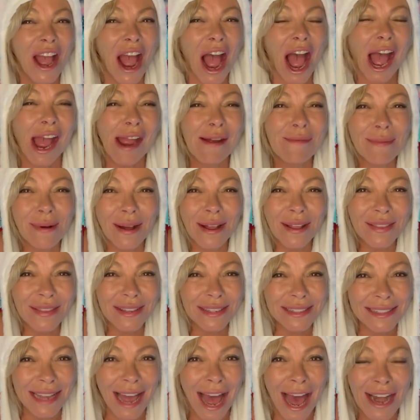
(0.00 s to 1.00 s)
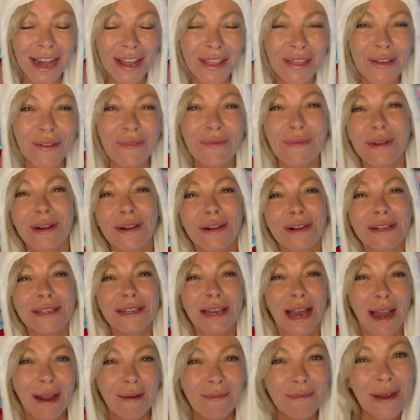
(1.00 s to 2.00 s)
I bought this hat in the winter
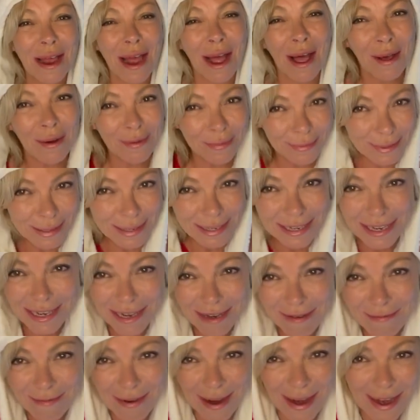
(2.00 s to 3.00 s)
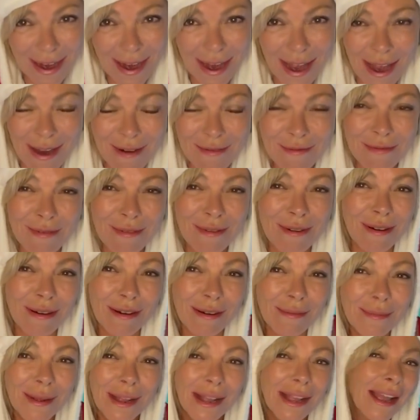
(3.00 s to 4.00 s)
time to help me keep my head
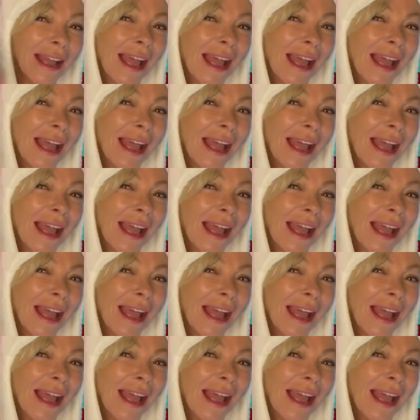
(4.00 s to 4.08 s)
warm,